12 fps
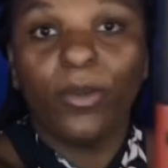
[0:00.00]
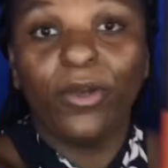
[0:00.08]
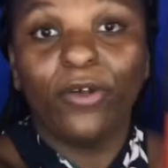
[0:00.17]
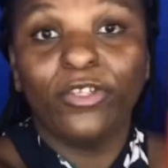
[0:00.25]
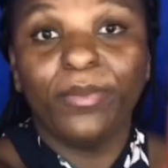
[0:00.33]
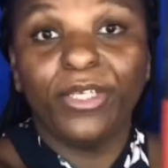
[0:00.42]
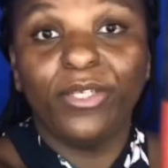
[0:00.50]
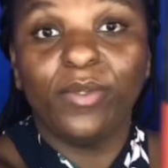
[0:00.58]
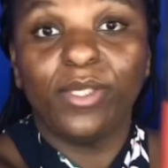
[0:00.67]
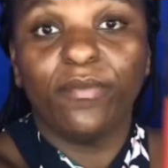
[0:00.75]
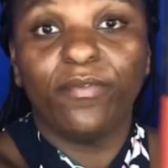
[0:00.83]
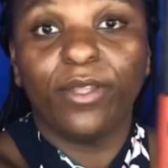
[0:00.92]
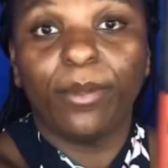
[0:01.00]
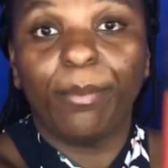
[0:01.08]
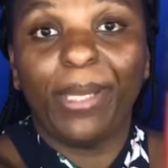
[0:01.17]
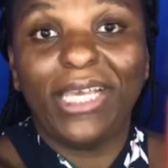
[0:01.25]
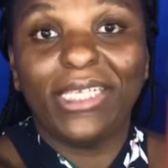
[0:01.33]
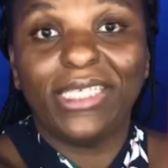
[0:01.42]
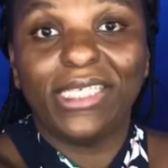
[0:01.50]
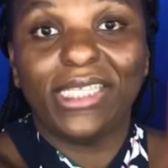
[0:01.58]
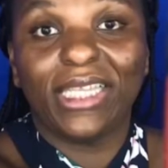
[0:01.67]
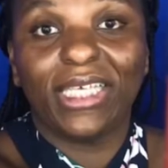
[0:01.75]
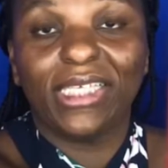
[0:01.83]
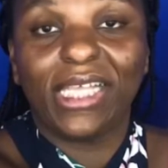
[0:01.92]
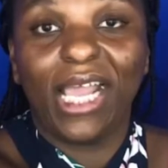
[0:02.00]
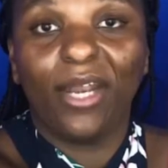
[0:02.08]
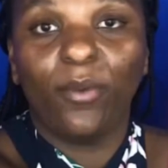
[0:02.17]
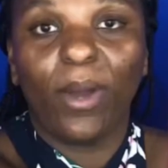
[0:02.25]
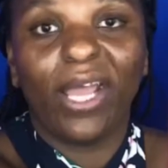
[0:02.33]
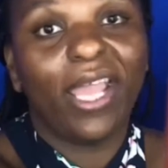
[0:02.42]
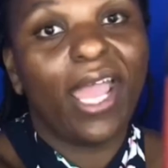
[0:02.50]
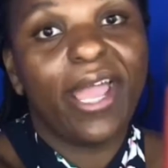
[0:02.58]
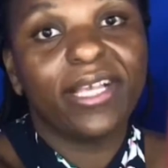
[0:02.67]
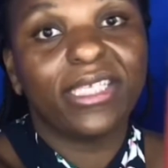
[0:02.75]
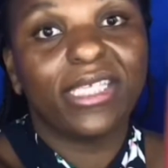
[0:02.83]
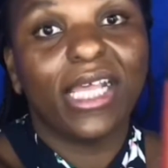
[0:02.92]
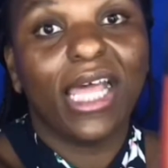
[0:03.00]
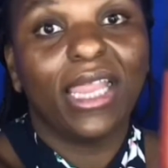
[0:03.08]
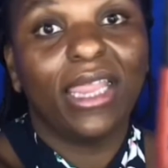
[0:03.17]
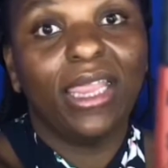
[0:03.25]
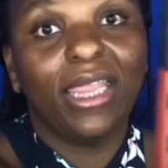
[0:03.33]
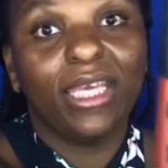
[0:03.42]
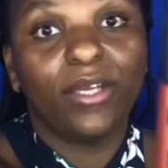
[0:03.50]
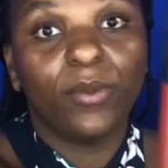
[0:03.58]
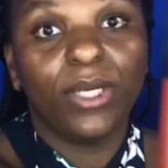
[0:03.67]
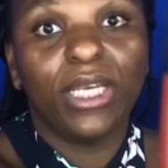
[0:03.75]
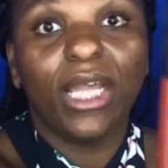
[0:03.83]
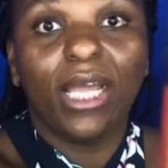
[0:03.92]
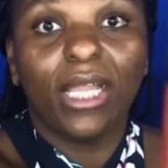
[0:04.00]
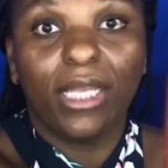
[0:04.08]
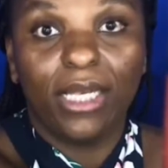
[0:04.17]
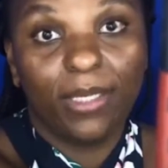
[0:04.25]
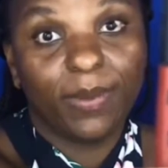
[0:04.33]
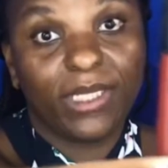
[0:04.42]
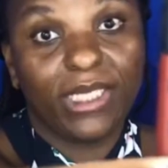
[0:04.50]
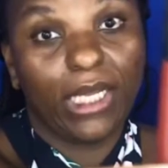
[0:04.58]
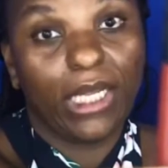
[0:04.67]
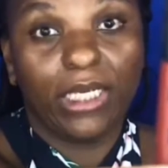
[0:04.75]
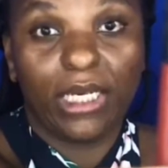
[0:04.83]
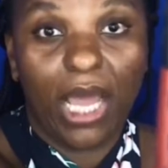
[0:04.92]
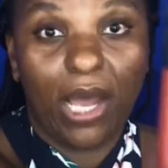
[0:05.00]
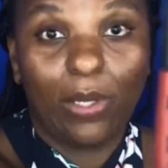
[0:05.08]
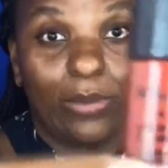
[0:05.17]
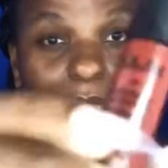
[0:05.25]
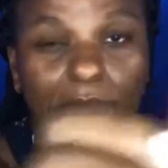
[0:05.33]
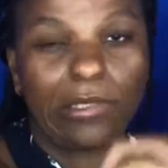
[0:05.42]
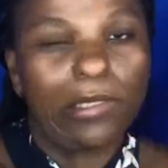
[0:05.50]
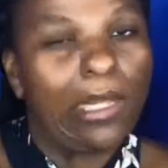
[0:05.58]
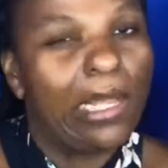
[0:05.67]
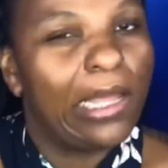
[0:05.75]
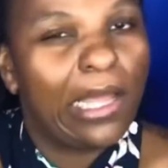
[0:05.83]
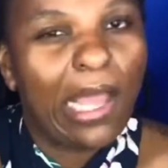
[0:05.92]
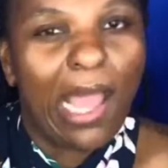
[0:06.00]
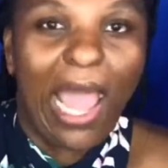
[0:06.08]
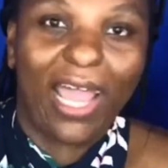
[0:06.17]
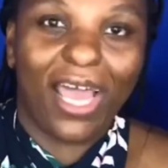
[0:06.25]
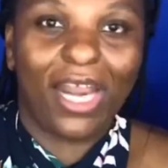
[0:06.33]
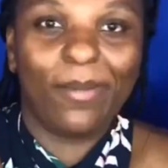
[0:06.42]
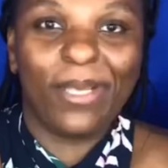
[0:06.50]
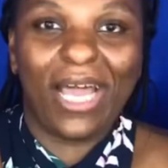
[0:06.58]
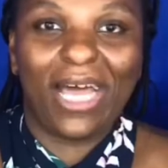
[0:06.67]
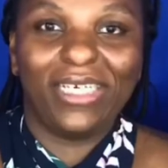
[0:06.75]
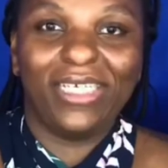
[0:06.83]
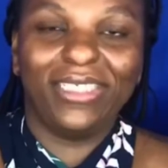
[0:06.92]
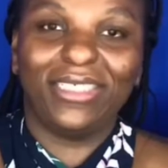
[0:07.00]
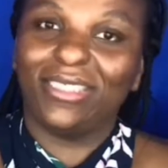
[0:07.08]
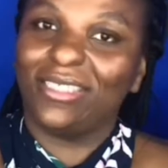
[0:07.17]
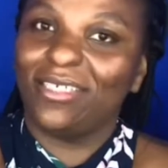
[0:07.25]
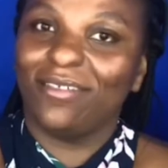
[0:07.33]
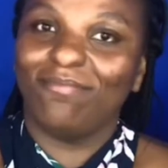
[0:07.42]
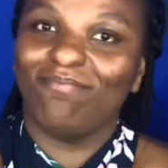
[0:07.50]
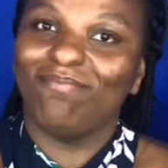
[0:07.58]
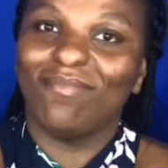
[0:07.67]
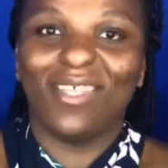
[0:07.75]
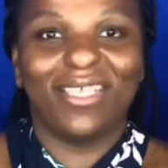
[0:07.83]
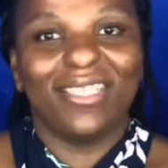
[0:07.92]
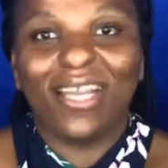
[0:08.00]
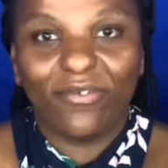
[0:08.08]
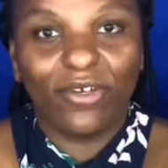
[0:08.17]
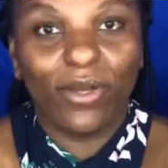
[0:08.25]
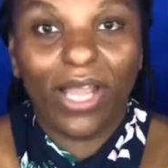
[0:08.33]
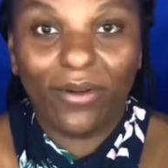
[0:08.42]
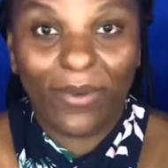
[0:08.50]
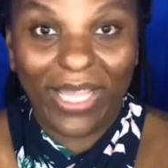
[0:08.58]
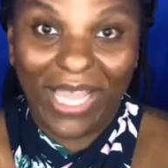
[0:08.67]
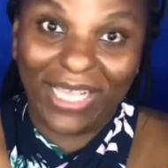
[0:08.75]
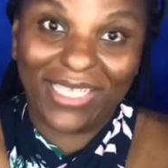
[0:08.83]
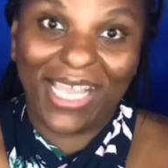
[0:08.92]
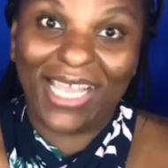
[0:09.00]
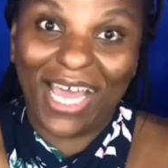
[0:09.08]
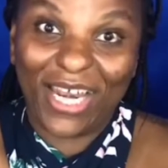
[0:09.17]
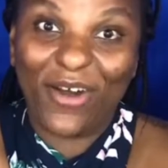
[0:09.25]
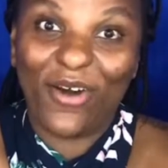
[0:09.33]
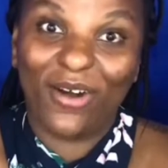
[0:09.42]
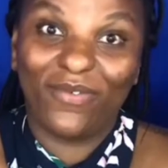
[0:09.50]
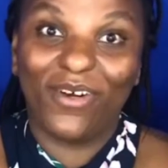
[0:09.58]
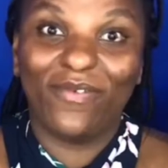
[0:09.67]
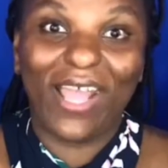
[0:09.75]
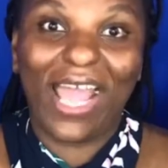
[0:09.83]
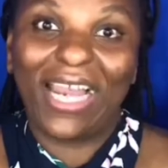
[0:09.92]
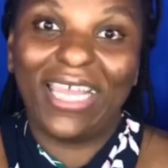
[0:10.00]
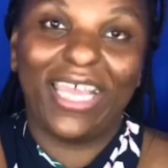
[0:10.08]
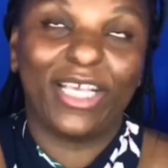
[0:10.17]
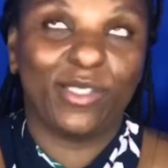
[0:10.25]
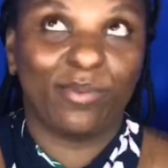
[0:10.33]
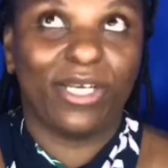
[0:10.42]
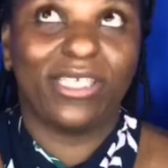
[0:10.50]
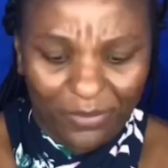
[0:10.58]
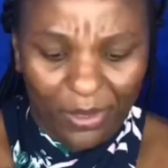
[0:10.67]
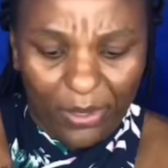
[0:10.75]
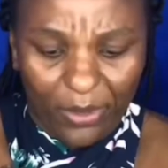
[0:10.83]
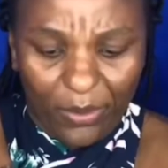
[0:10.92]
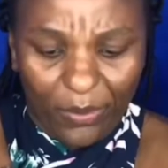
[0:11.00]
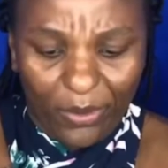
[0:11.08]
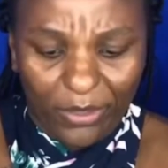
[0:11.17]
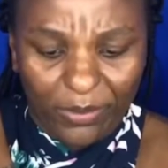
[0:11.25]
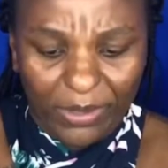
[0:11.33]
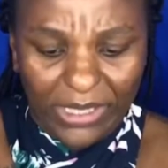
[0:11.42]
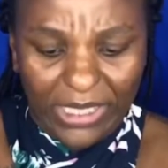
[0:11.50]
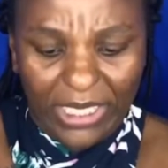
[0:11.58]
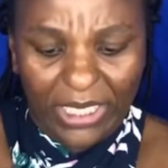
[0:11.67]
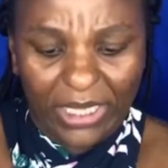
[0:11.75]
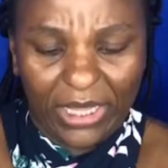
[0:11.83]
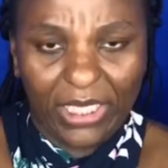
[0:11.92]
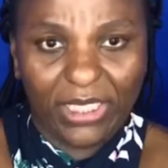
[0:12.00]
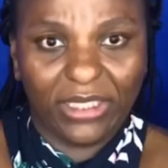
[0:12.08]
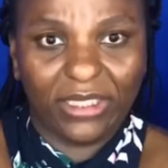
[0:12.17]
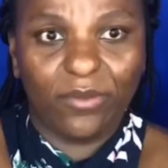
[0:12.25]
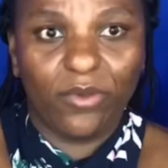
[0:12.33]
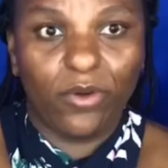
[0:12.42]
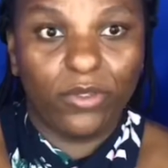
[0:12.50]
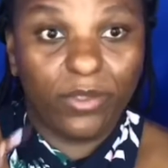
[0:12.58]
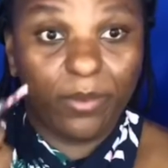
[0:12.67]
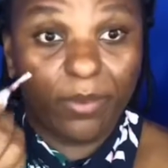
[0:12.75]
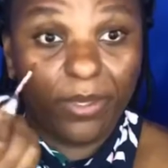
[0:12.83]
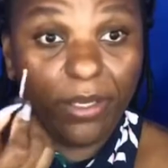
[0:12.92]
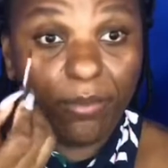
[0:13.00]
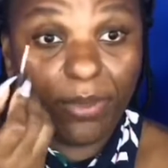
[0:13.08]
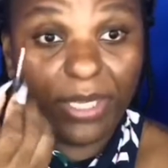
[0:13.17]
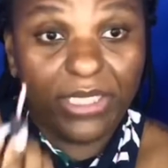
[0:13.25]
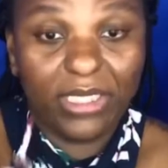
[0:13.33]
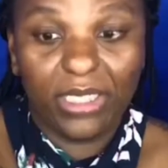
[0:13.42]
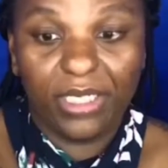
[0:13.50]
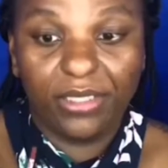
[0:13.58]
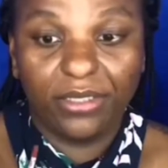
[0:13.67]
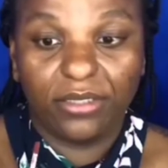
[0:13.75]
we're going to be using for the base is this NYX liquid lipstick. Now, I gotta be honest, this is not real NYX. I got it off of AliExpress. We're going to be taking this and we're going to be placing it